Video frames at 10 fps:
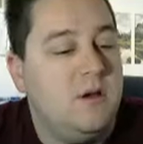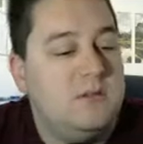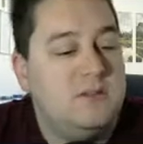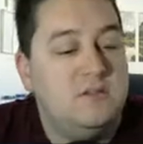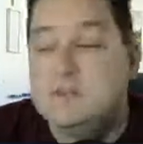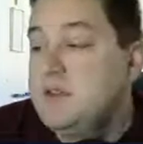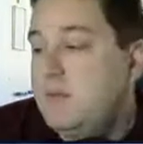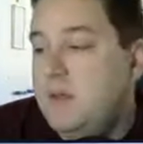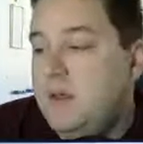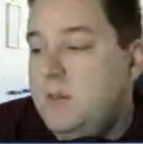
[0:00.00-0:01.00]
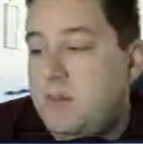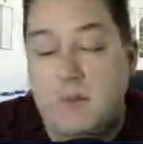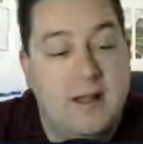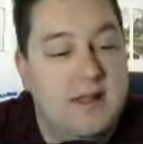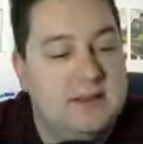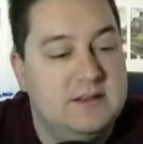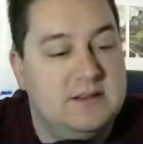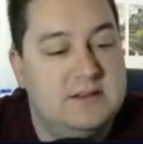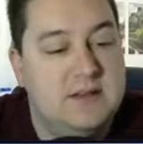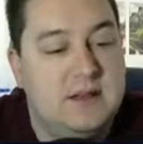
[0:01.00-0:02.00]
over to some
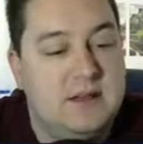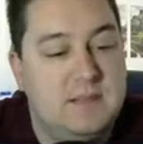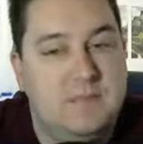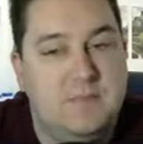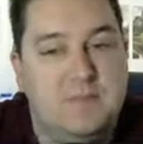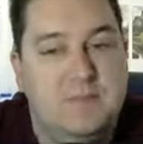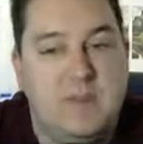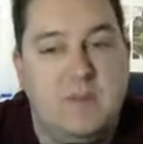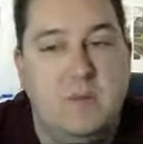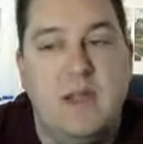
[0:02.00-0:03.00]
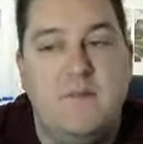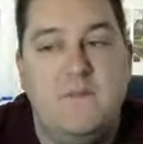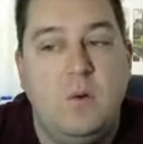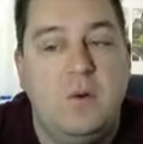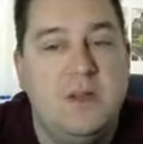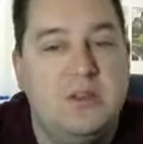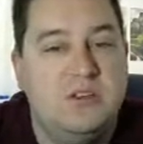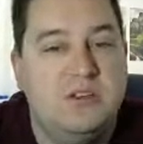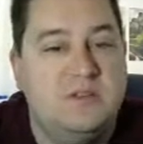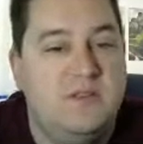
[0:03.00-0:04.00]
practice time. So we got 4
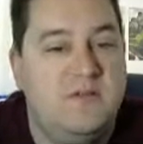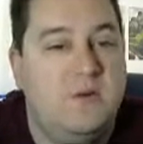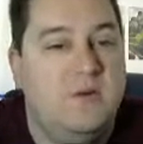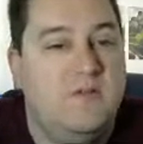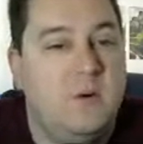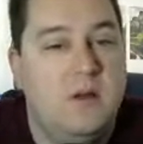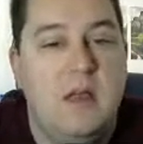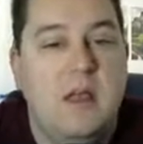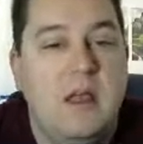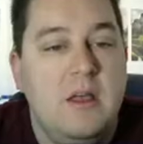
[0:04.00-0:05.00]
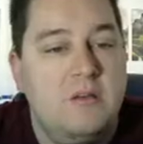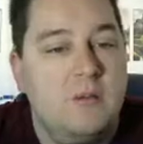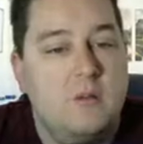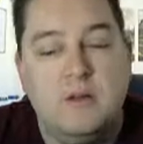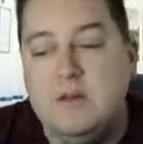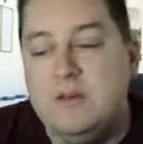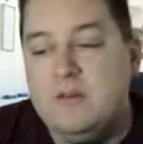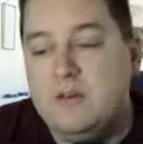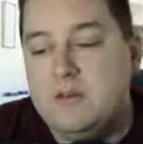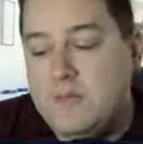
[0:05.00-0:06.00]
measures in 4/4. So what we're going to
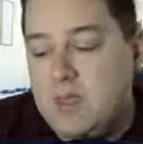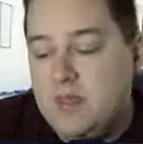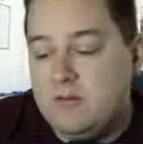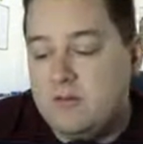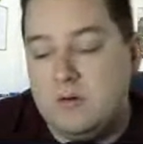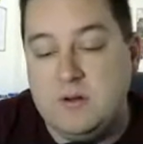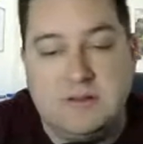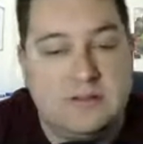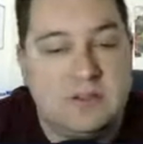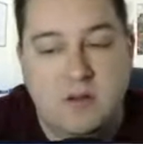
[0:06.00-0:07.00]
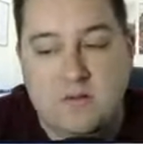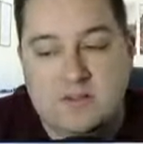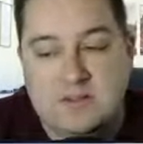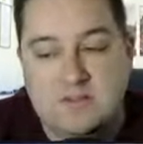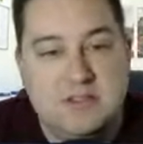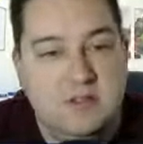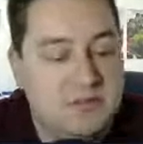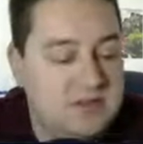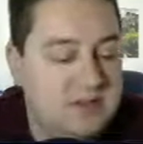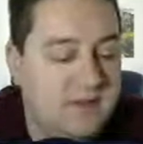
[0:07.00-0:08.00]
do is we're going to start with some
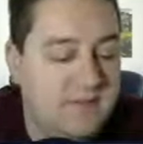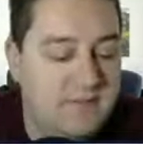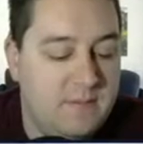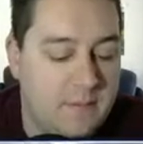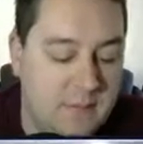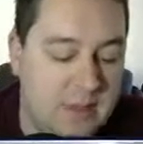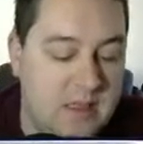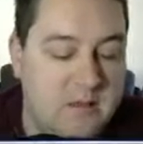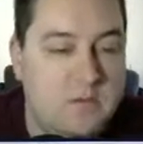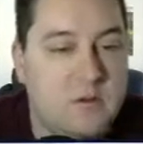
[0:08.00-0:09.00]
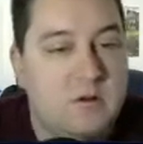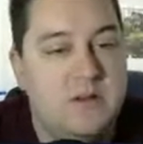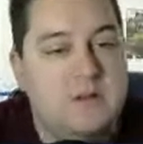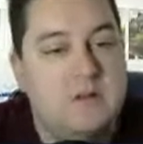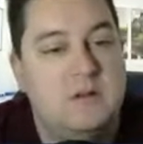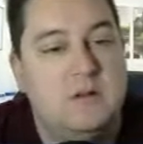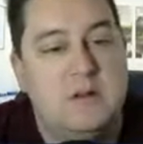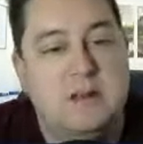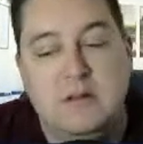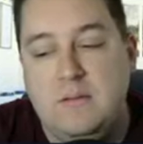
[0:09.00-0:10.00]
simple stuff, and then we're going to
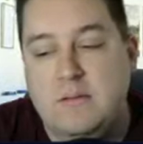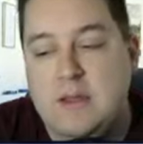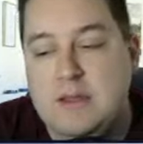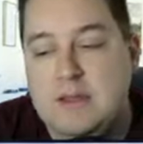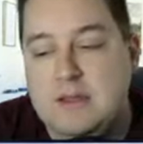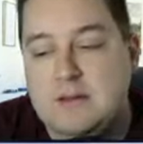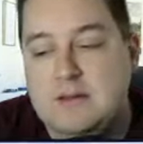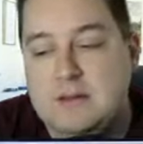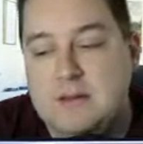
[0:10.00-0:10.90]
slowly make it